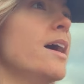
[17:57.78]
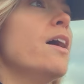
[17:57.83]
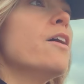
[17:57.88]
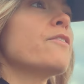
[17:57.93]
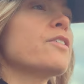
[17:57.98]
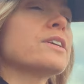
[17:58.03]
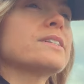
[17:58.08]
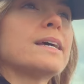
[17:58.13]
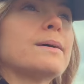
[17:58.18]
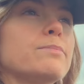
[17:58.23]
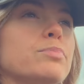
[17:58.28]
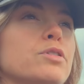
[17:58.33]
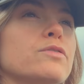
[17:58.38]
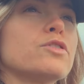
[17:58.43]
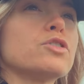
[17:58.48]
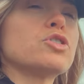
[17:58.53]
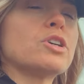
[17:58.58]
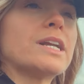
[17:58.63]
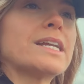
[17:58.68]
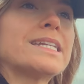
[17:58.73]
For example, if you're
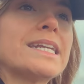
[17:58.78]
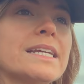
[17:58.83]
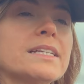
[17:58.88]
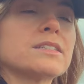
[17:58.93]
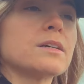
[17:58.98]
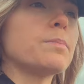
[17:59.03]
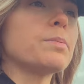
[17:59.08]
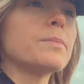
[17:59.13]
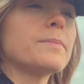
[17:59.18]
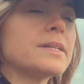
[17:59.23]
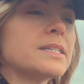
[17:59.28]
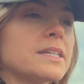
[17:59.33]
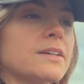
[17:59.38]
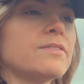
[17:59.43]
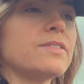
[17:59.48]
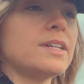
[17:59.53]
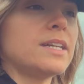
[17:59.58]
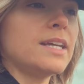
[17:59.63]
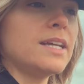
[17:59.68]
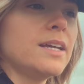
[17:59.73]
trying to take supplements
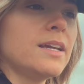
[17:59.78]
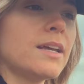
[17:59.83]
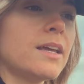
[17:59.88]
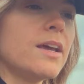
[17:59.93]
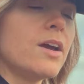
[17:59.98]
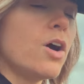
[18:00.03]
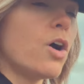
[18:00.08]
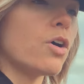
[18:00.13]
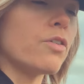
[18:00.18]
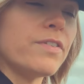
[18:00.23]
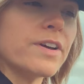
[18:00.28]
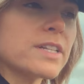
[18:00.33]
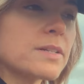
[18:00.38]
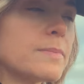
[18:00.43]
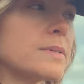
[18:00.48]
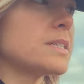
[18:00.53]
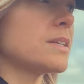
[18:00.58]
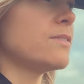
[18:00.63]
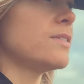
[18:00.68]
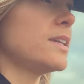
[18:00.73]
every day or
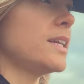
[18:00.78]
vitamins every